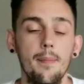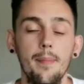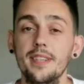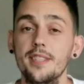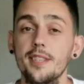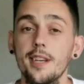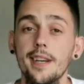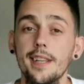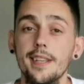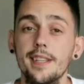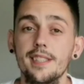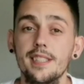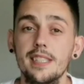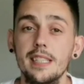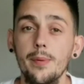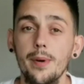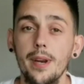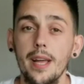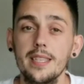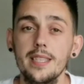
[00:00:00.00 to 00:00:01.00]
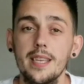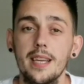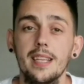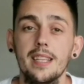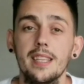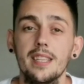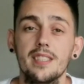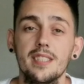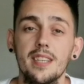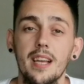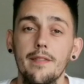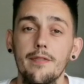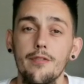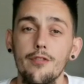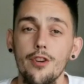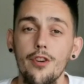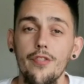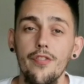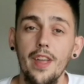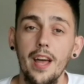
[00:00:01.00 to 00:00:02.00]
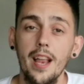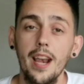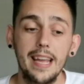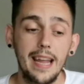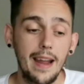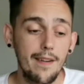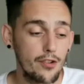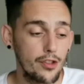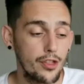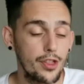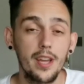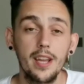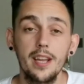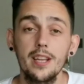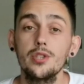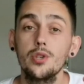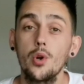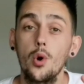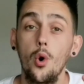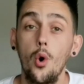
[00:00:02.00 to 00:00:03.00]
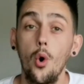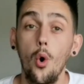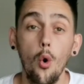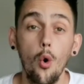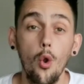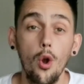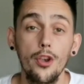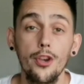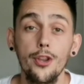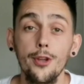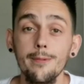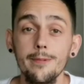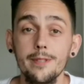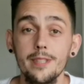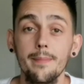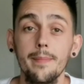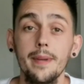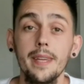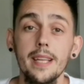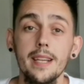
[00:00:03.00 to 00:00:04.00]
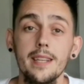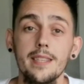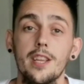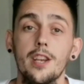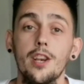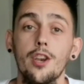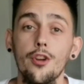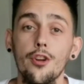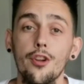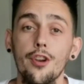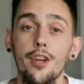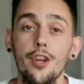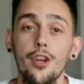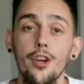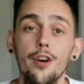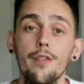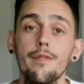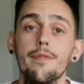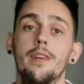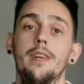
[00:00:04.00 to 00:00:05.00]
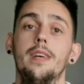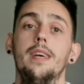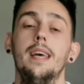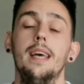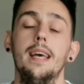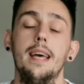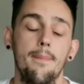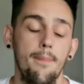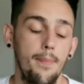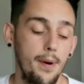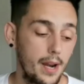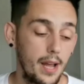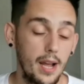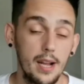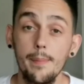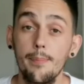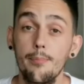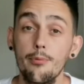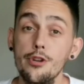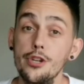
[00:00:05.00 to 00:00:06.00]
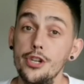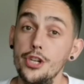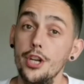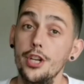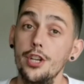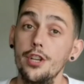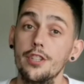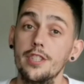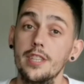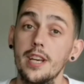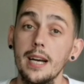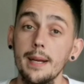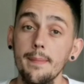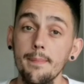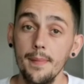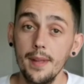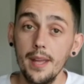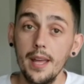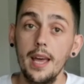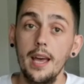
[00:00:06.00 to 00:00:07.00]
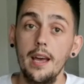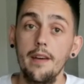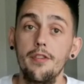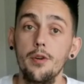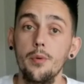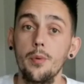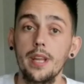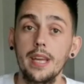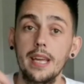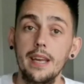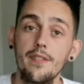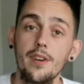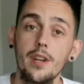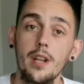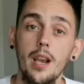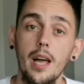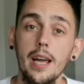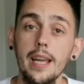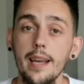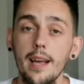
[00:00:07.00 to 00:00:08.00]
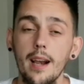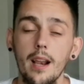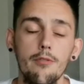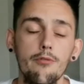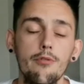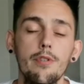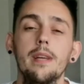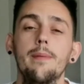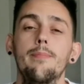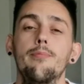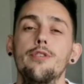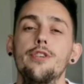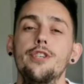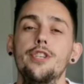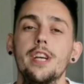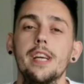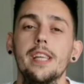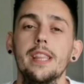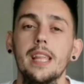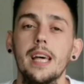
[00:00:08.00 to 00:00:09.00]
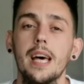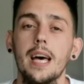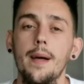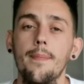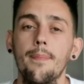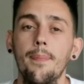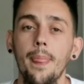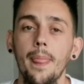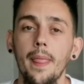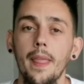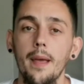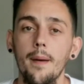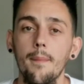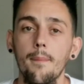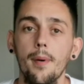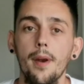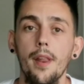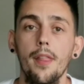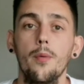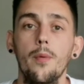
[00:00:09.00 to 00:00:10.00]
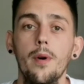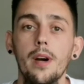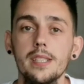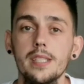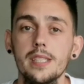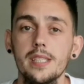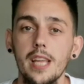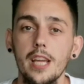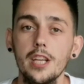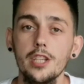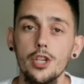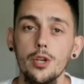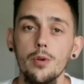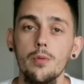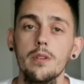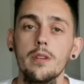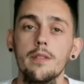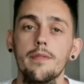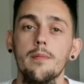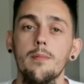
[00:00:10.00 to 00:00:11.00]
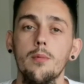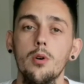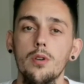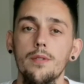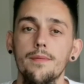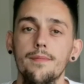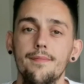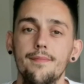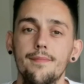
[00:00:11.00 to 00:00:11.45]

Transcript: excited to see what else I can discover on there. Like everything, it's all new to me and it's a learning curve. But I appreciate your time. If you want to give it a like, I'll really appreciate that. But otherwise, stay tuned for more.